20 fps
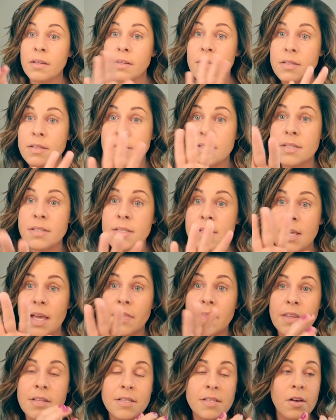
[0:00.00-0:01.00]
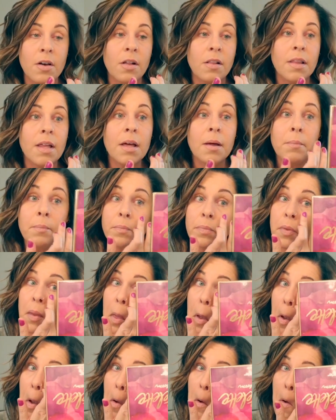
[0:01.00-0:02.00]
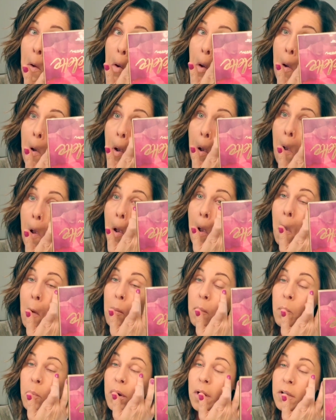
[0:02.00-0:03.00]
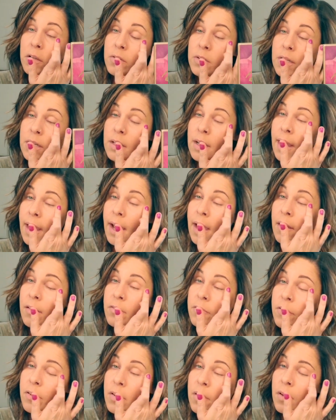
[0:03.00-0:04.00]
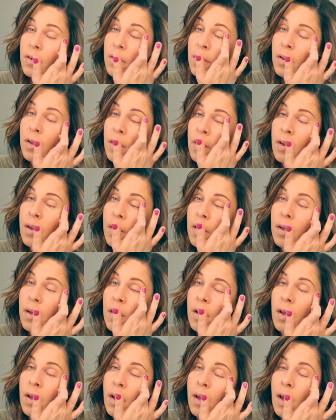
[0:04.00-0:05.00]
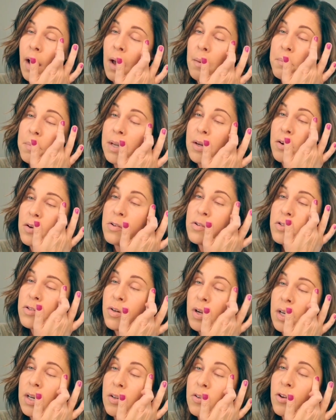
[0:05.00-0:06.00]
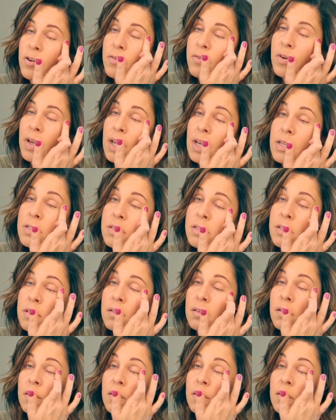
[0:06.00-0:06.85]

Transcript: set this all up where you didn't have a mirror straight in your face.